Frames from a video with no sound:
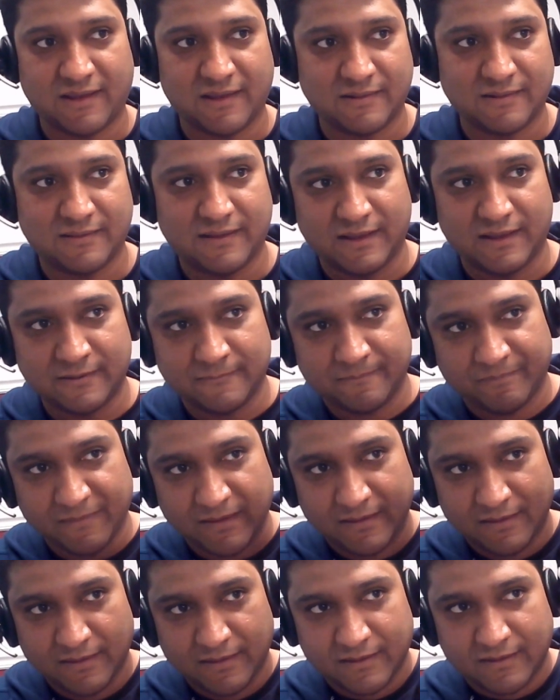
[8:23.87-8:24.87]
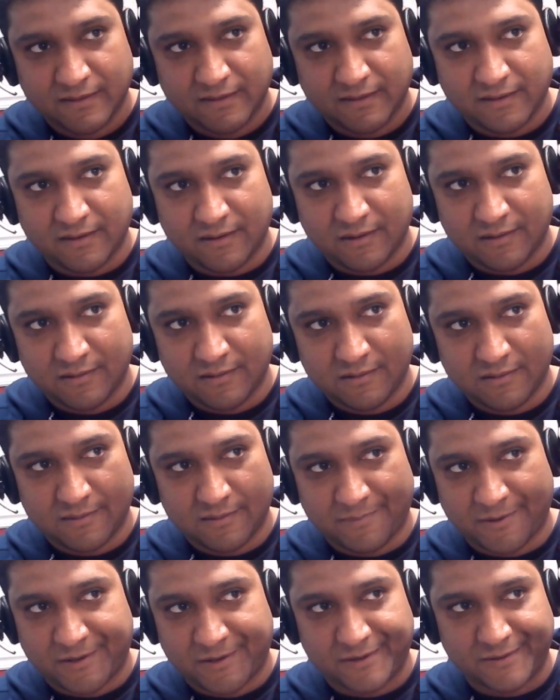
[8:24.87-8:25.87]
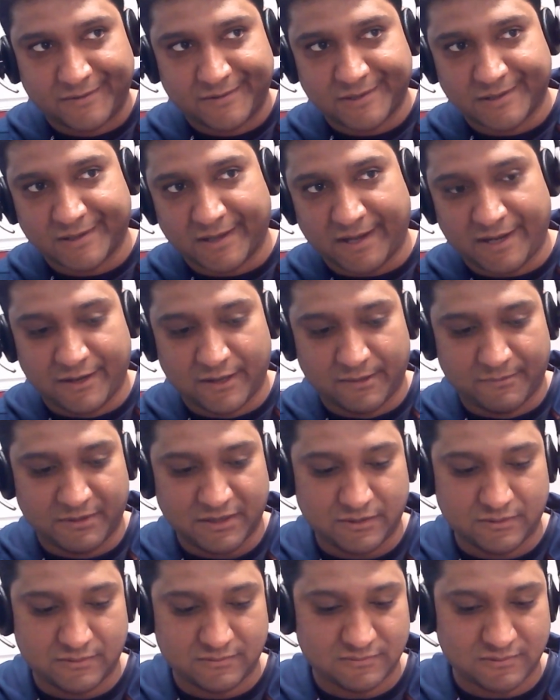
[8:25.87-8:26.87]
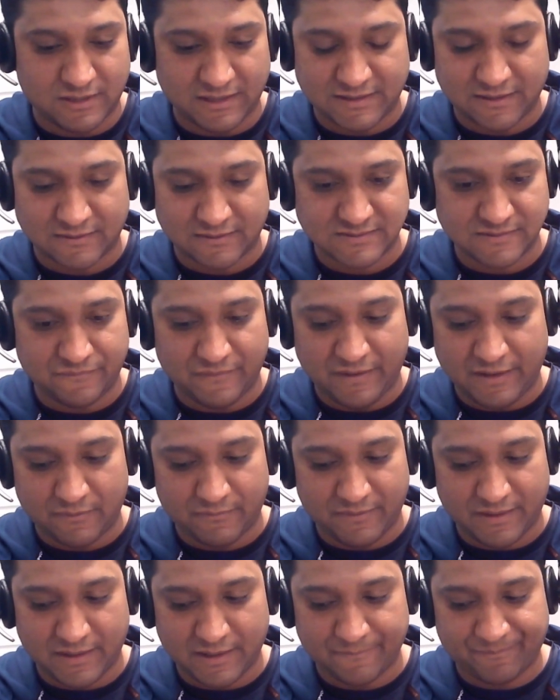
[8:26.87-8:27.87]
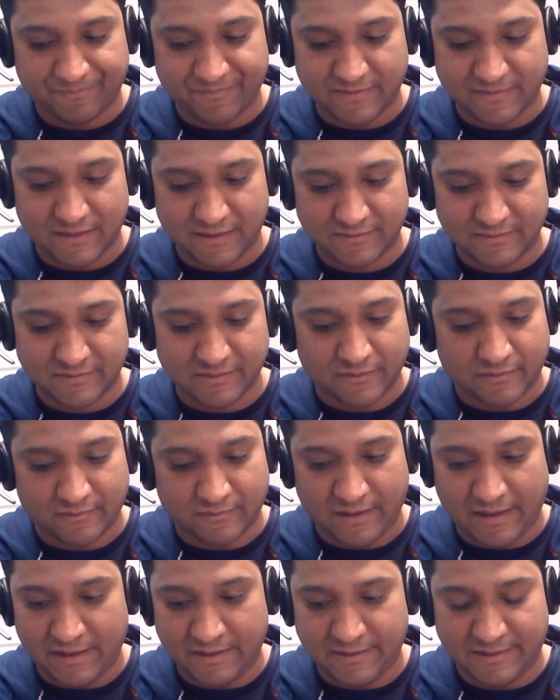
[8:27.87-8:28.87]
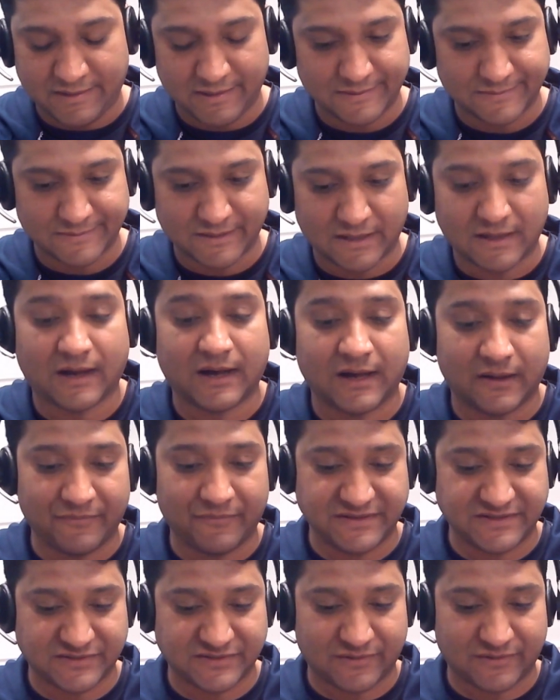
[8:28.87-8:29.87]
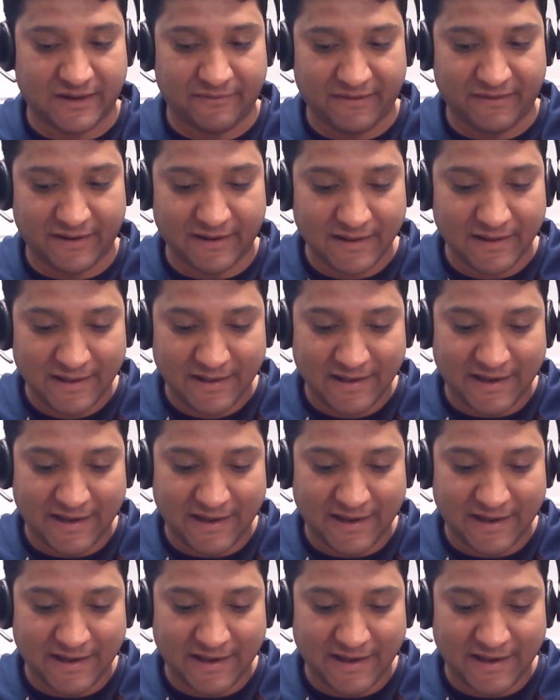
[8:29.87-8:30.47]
And then, about, I don't know, about 3,000 feet away, there is a red car which is driving.